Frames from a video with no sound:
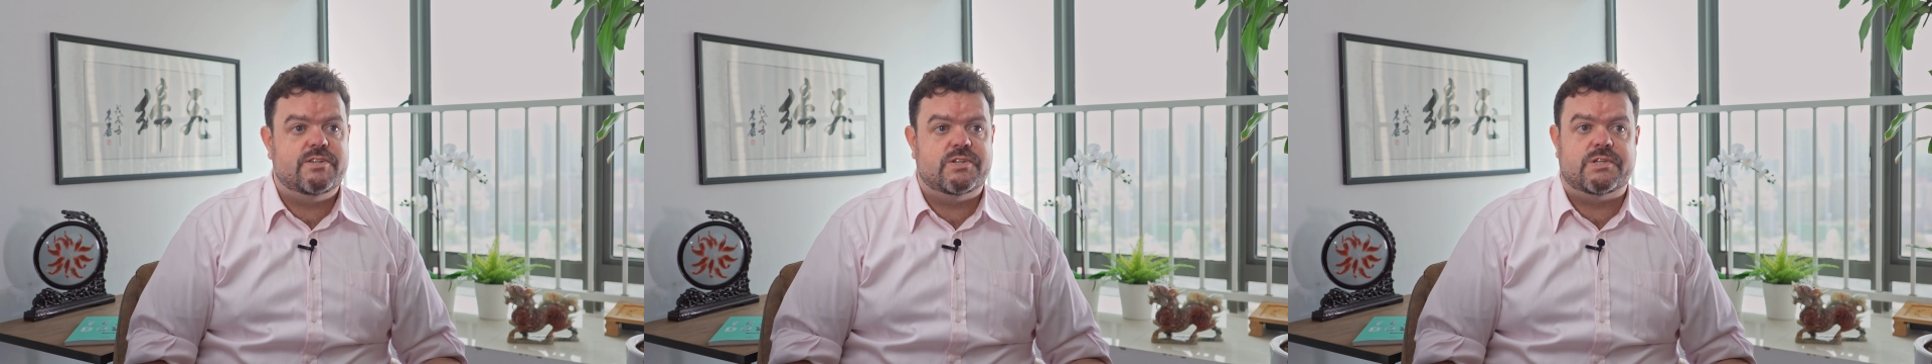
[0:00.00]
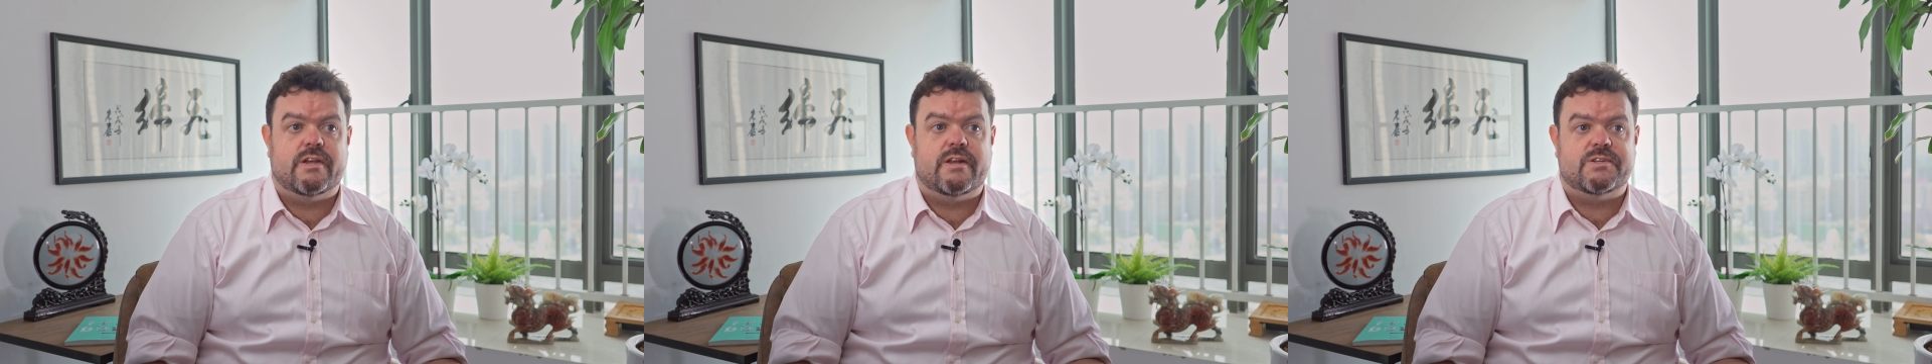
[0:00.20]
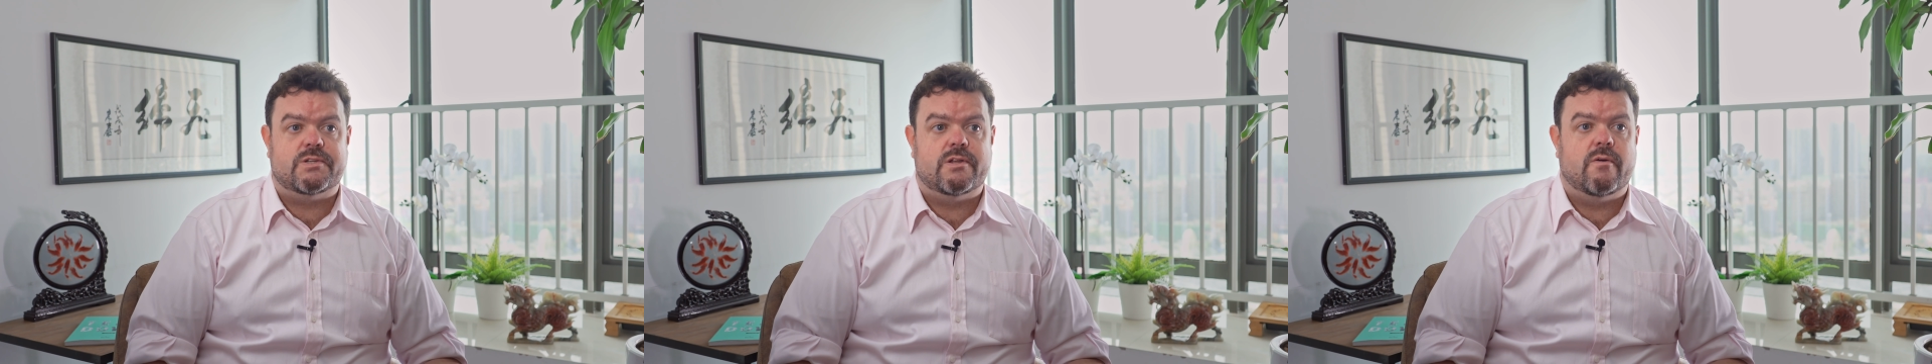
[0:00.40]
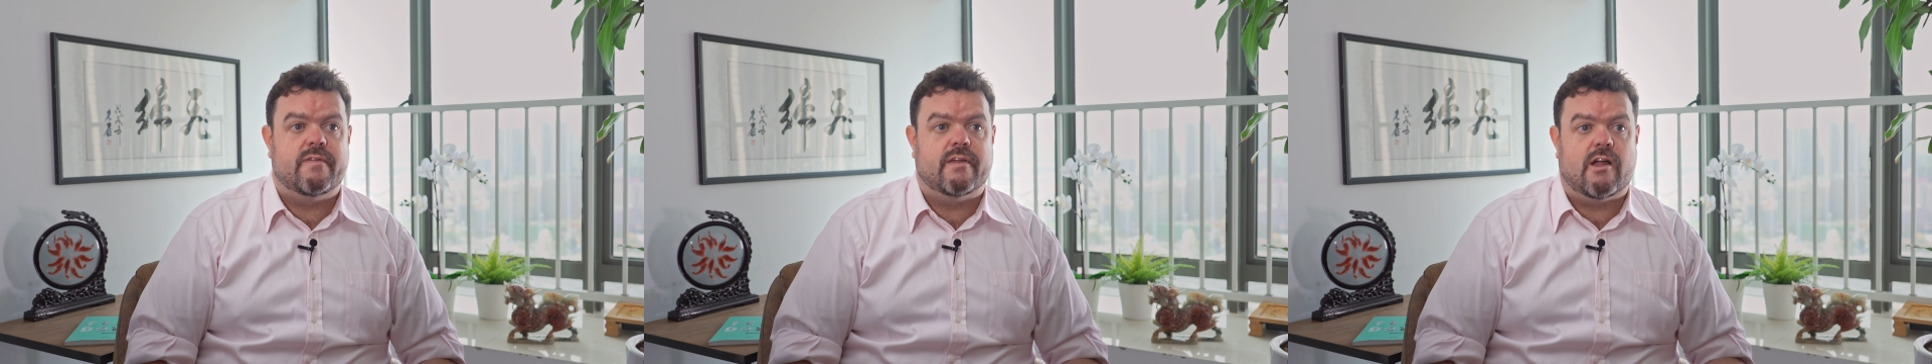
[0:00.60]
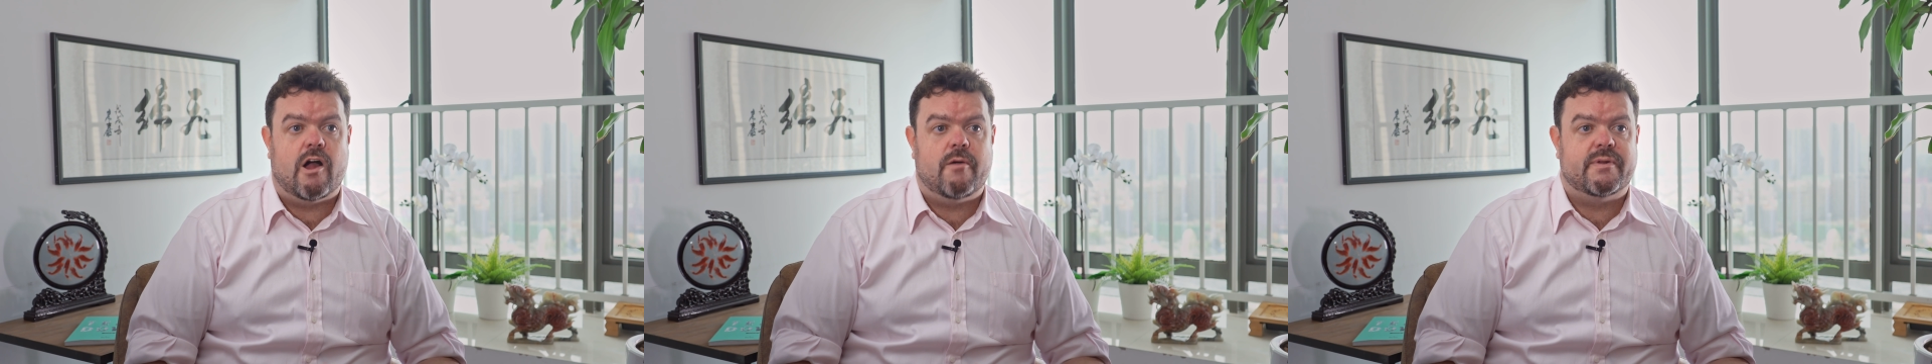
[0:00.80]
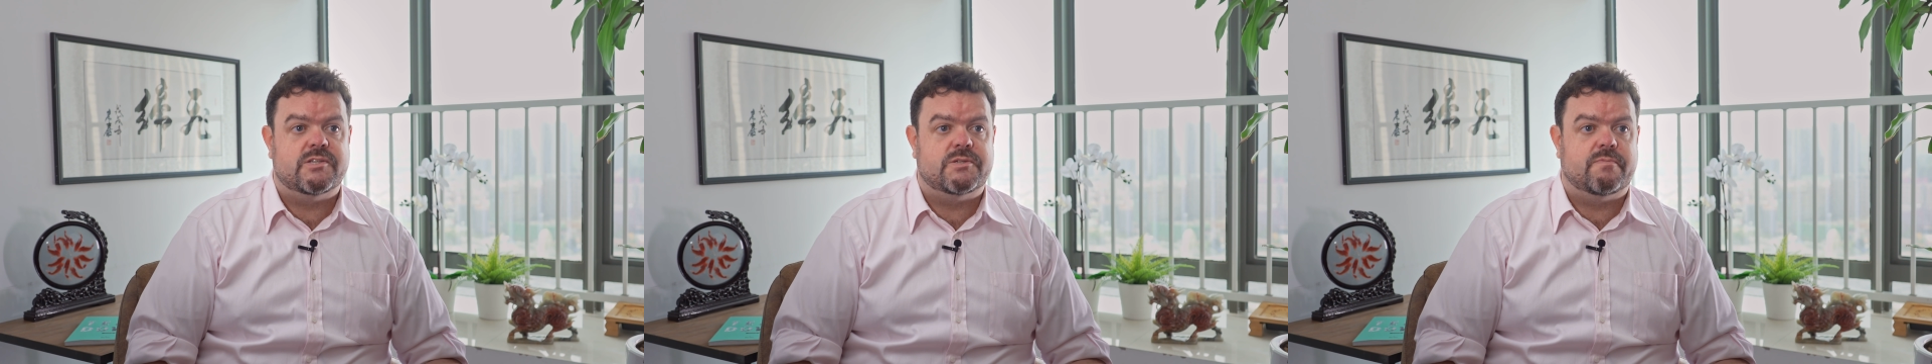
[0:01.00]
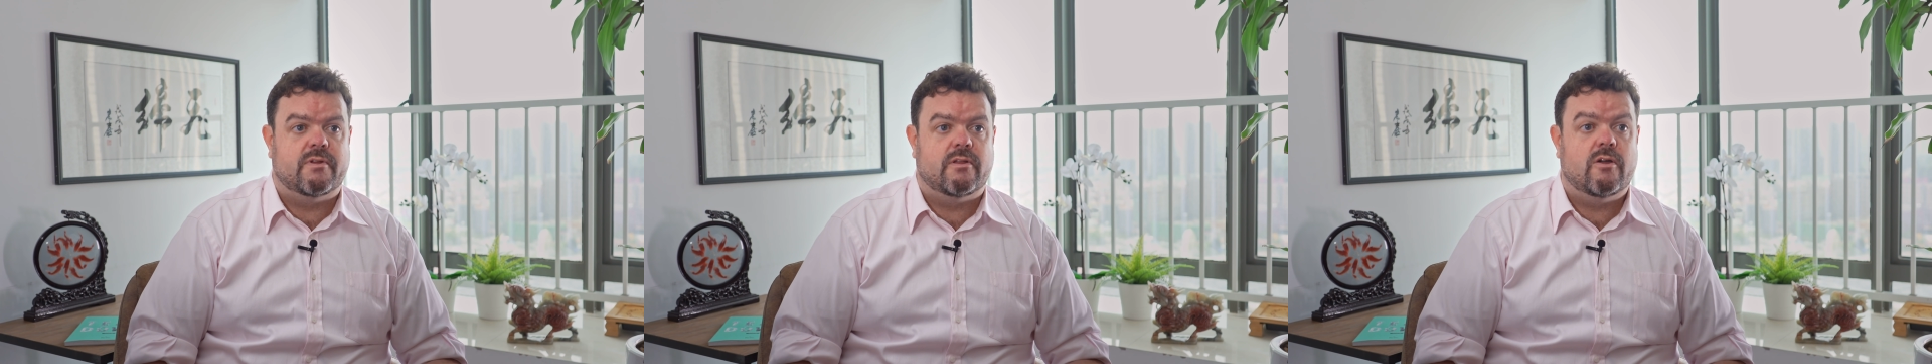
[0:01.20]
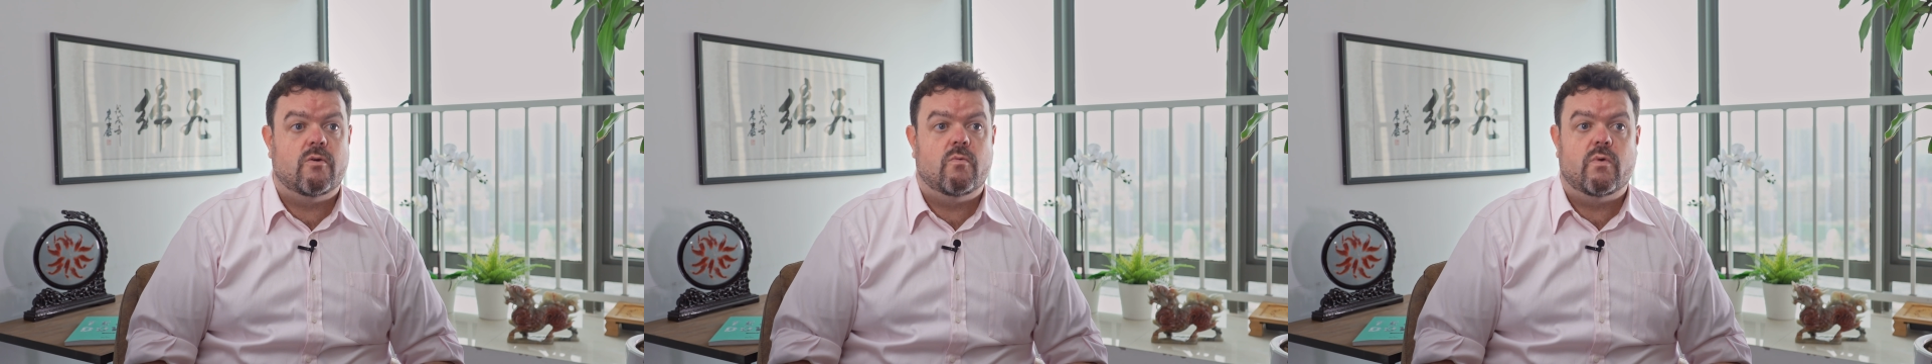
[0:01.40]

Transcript: just let us know in the comments below